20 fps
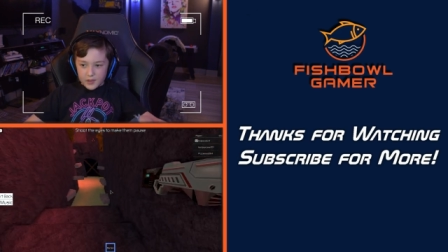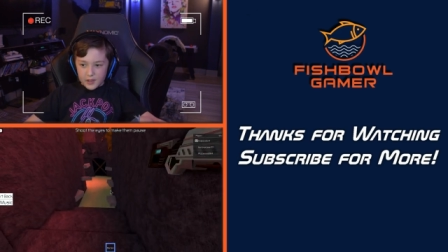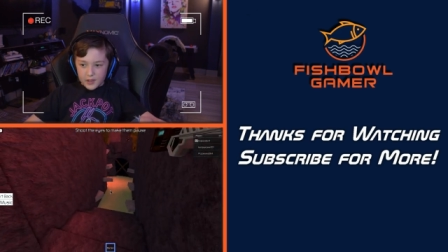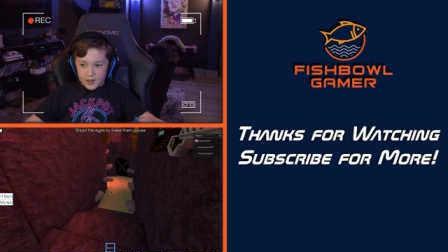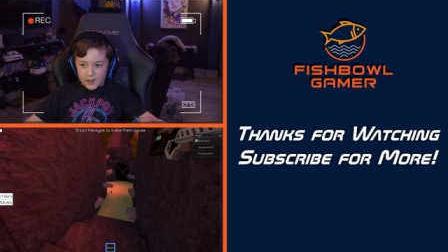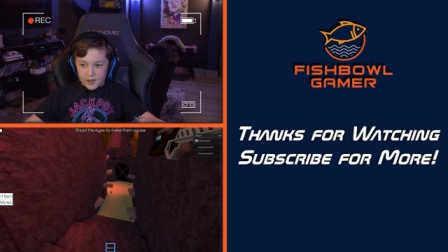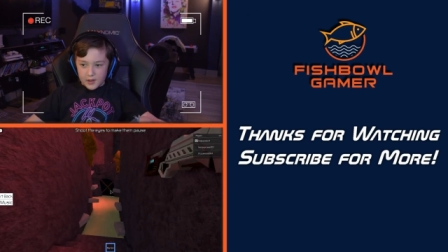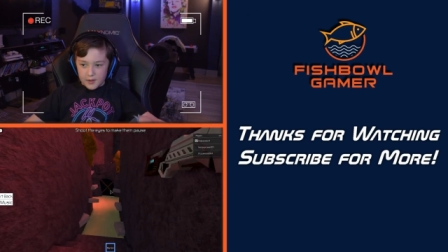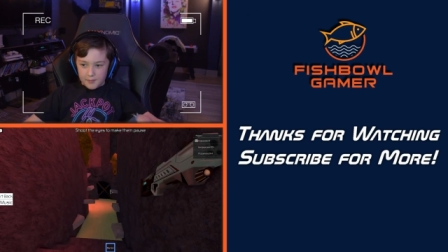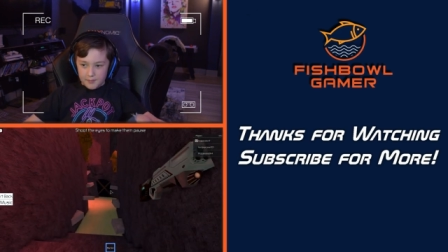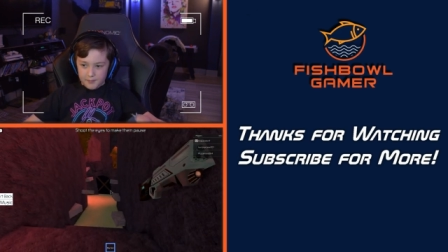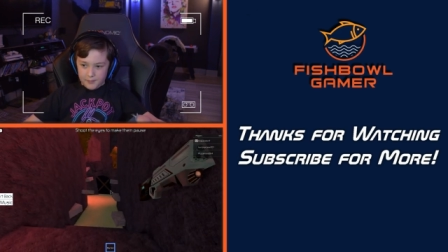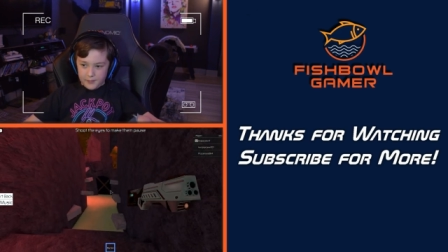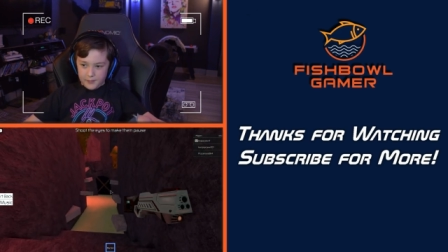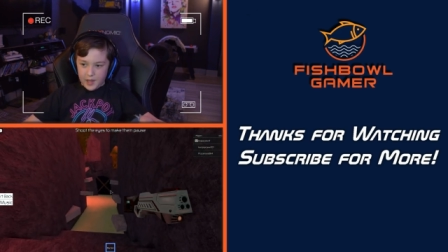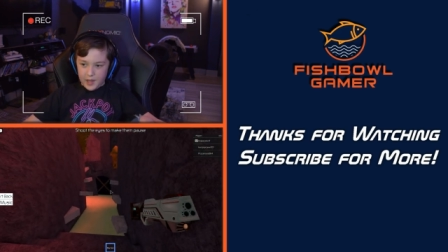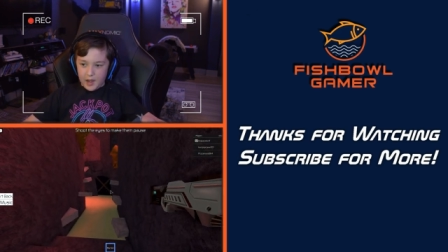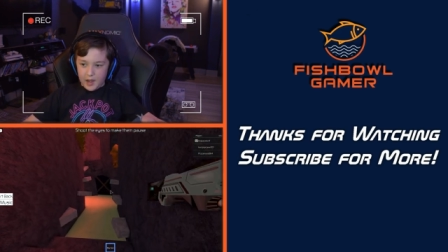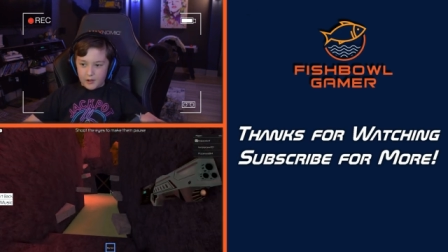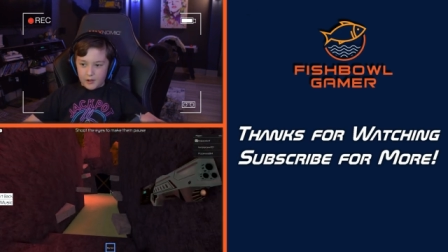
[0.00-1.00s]
um,
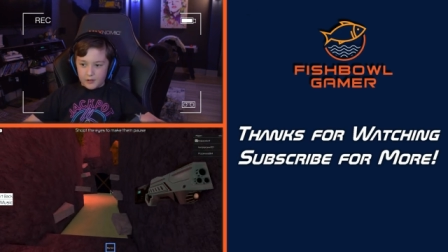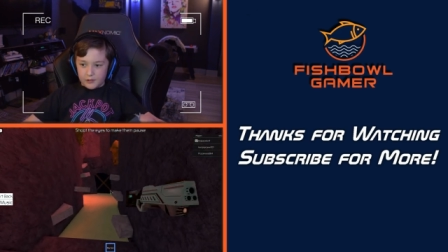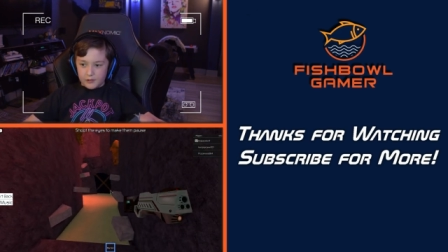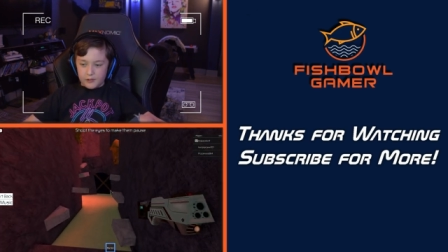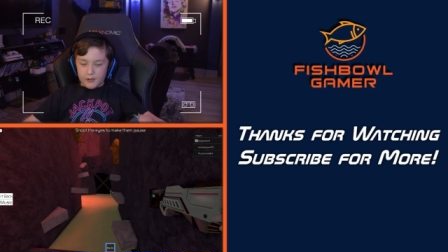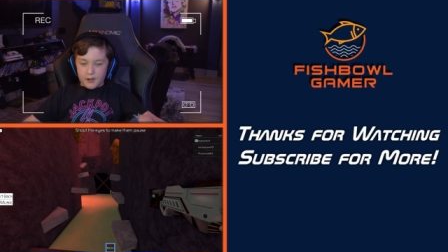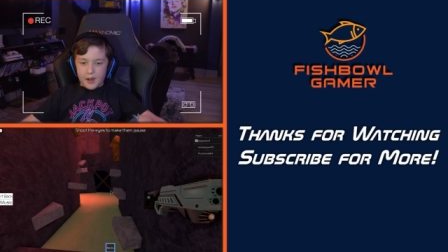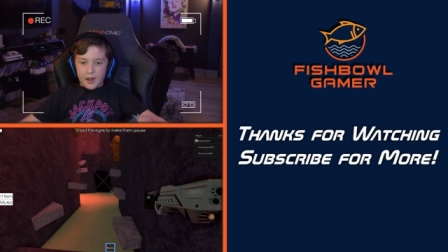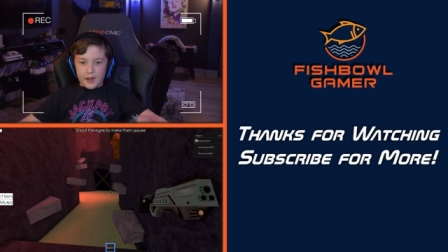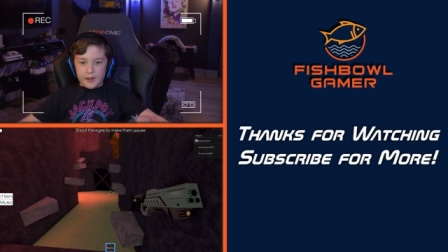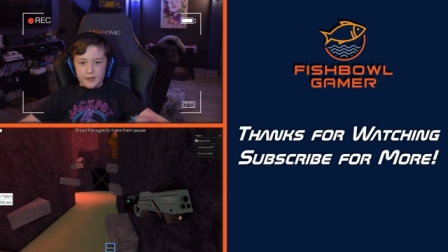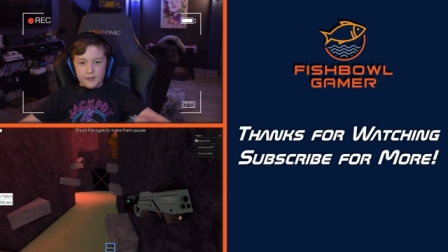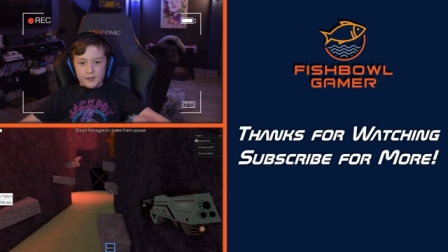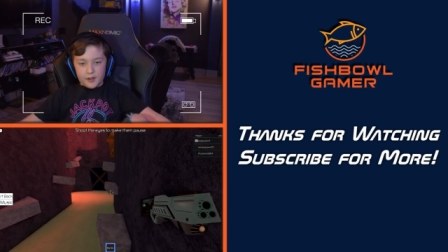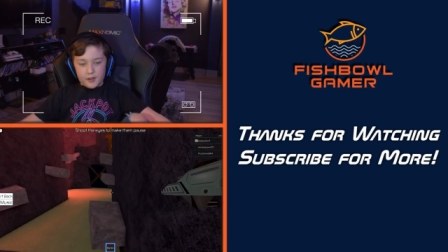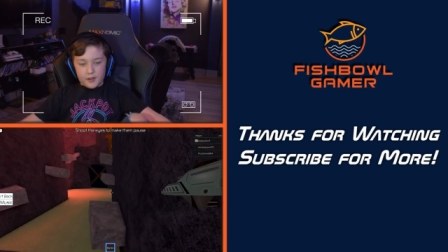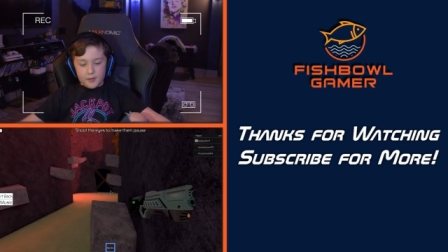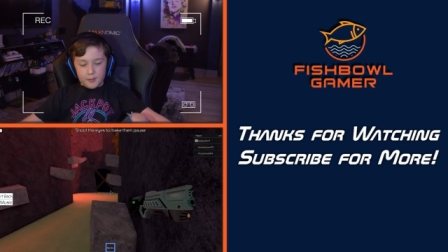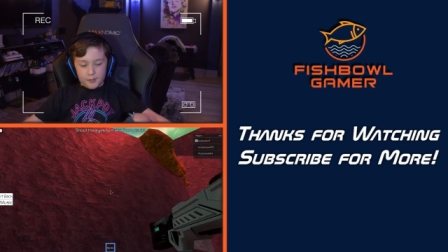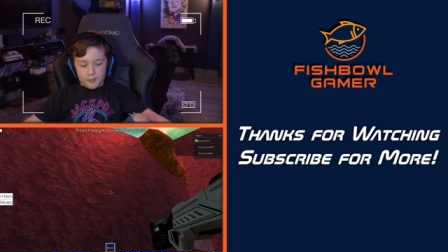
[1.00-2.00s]
yeah, I'll do like
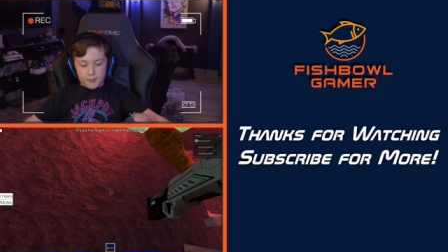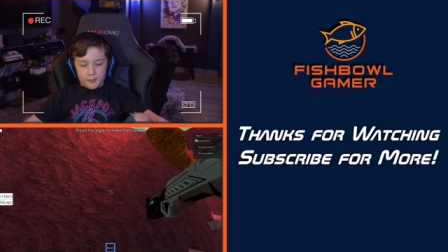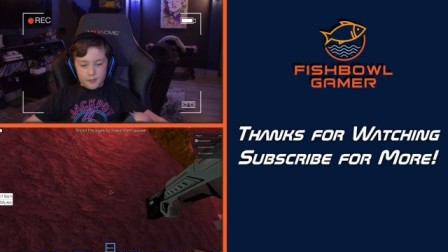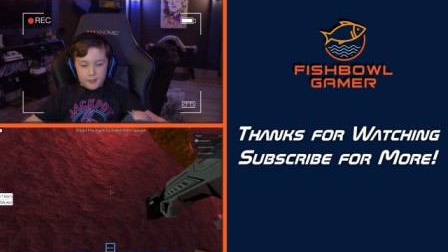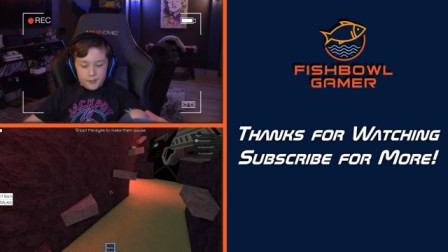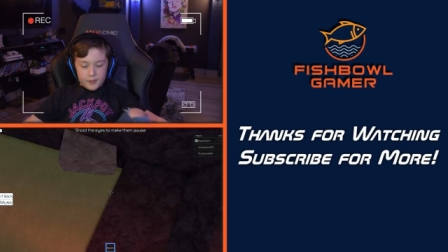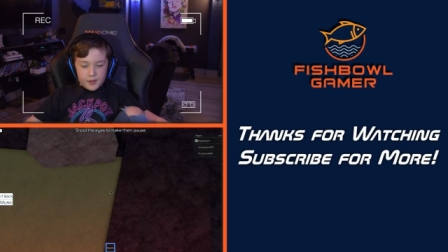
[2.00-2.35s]
some,